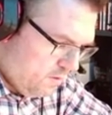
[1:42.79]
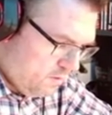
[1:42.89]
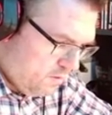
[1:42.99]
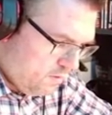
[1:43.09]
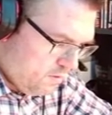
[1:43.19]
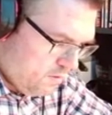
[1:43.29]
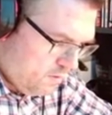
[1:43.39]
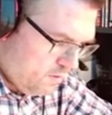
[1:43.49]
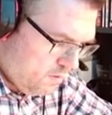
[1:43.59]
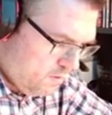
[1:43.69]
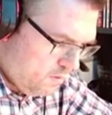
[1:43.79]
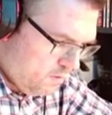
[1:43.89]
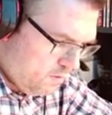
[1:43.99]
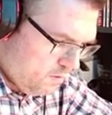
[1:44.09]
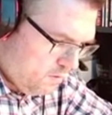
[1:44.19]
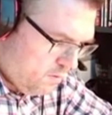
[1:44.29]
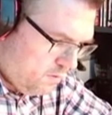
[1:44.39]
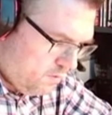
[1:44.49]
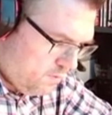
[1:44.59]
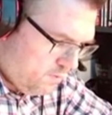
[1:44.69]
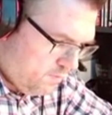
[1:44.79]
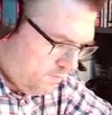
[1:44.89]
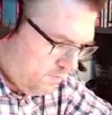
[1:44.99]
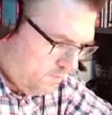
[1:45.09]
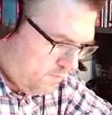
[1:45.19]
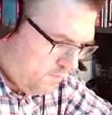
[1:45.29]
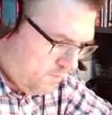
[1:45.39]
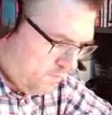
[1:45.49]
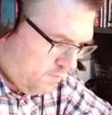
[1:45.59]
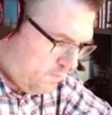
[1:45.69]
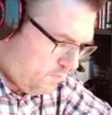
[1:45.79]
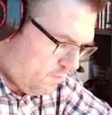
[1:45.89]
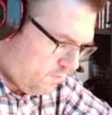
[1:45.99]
[no speech]